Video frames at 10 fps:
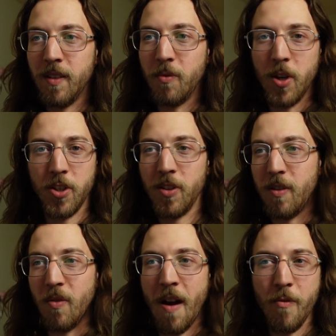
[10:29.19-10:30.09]
which
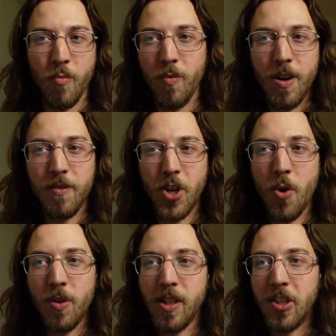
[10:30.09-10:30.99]
would have
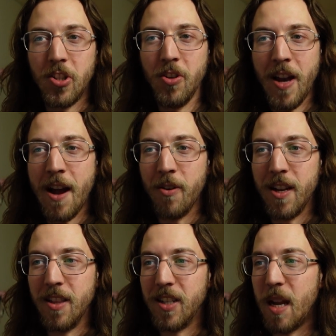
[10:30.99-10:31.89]
totally stood out
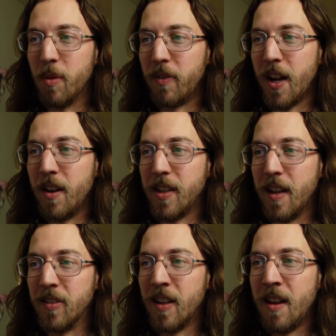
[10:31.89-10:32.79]
in the table of
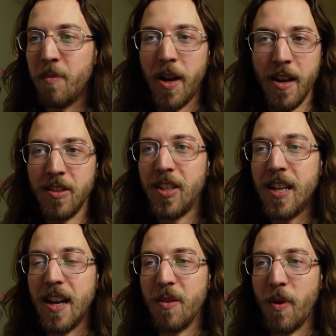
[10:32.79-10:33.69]
contents, but I didn't see
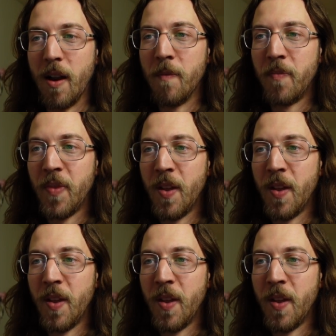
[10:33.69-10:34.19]
it anywhere,